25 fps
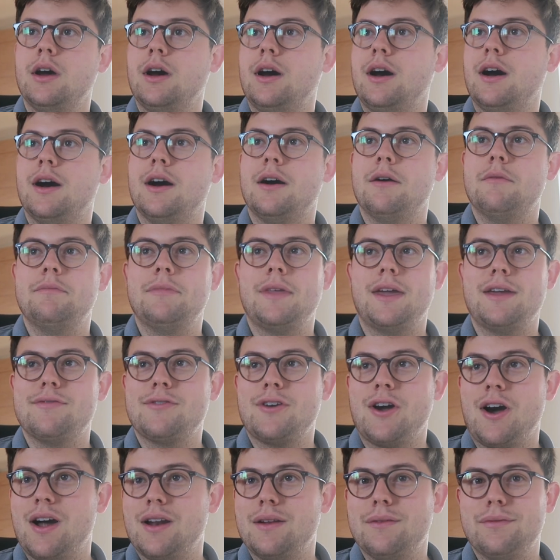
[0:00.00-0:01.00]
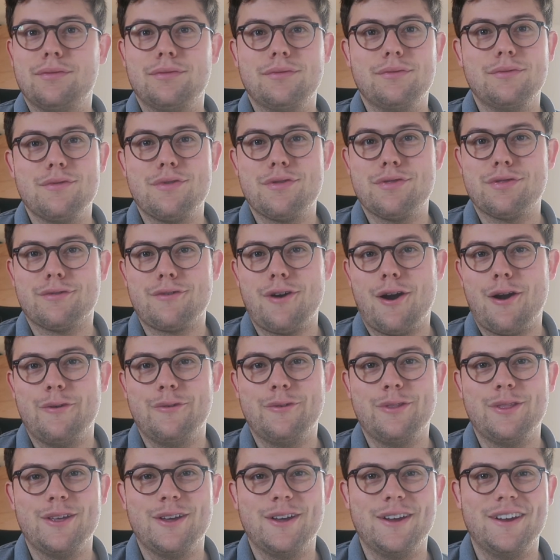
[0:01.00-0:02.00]
They've kind of
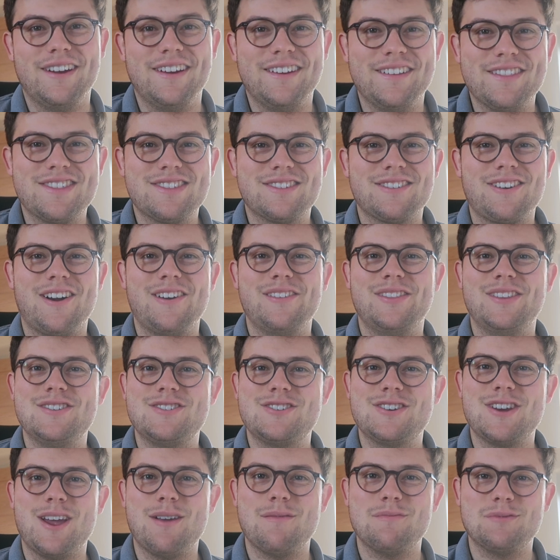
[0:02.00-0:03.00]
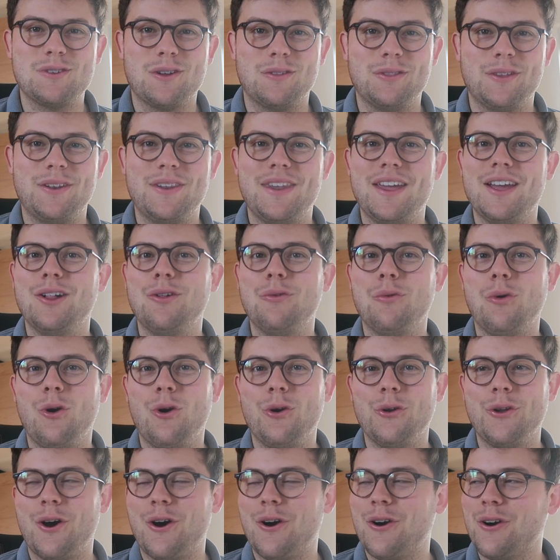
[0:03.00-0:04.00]
thrown the chips on the Neil
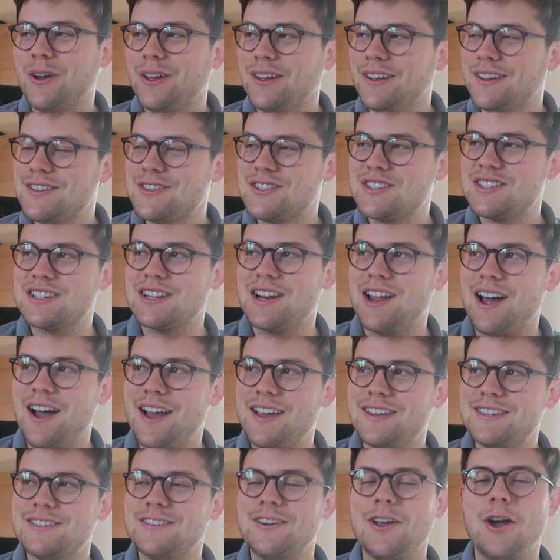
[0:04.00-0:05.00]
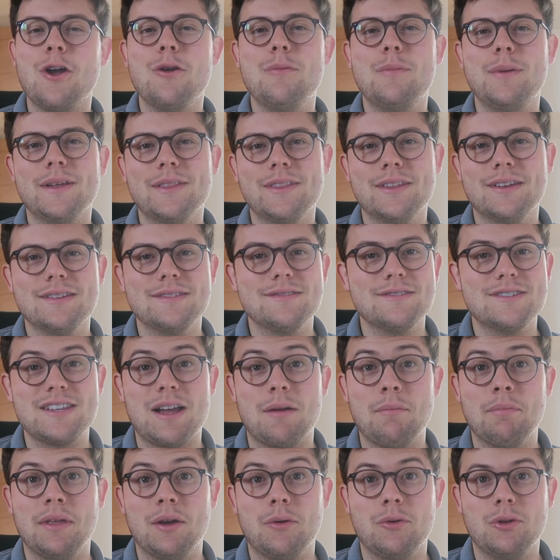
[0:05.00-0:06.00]
Warnock slice and hoping that
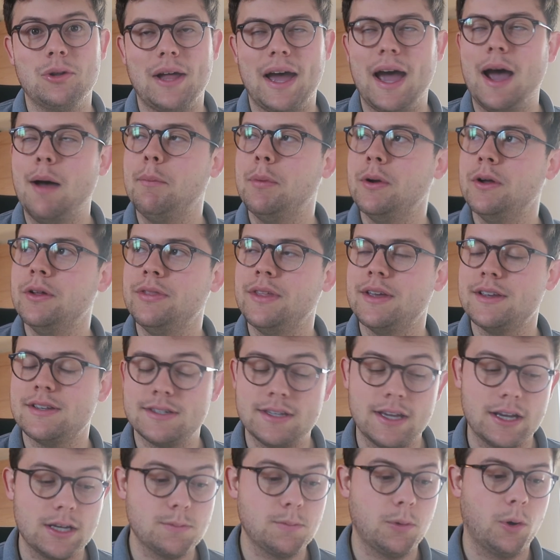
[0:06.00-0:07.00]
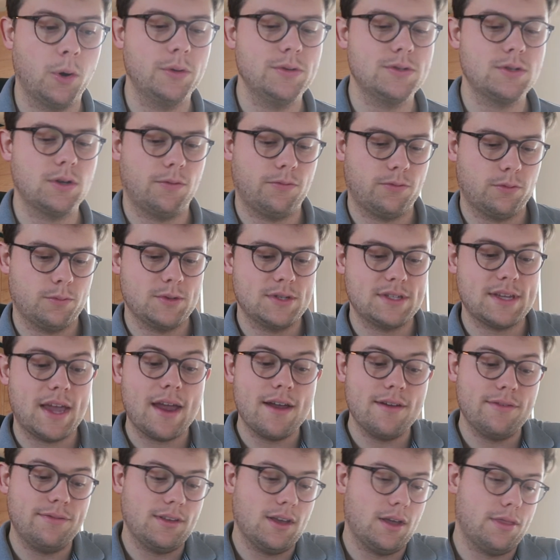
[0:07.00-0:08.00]
something will happen. They're 6 points off from
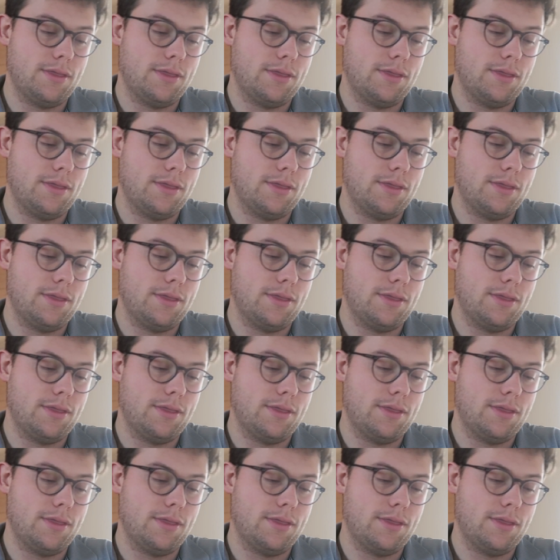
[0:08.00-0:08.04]
safety.